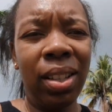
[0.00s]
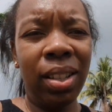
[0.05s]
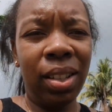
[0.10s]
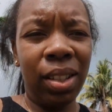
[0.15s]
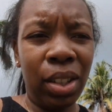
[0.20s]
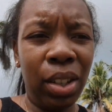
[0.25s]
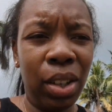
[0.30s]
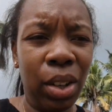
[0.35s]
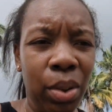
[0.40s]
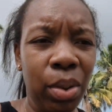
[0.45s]

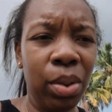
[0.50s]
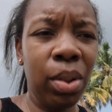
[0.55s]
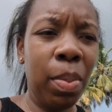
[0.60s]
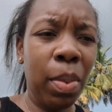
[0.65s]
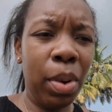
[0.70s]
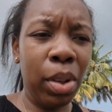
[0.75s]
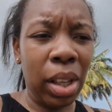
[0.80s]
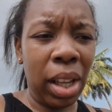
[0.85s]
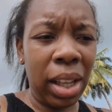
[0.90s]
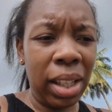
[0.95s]
you know, the
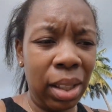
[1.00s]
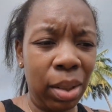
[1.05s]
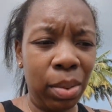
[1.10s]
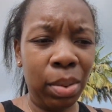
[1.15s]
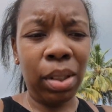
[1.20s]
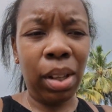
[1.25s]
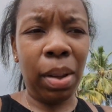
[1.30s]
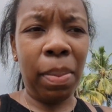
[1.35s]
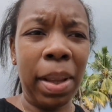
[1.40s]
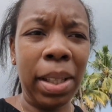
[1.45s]
most I did was
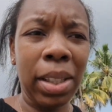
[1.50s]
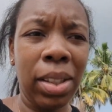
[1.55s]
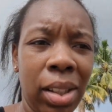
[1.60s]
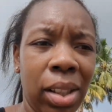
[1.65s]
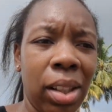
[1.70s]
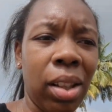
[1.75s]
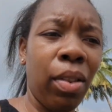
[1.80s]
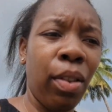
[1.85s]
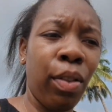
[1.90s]
go to Manchester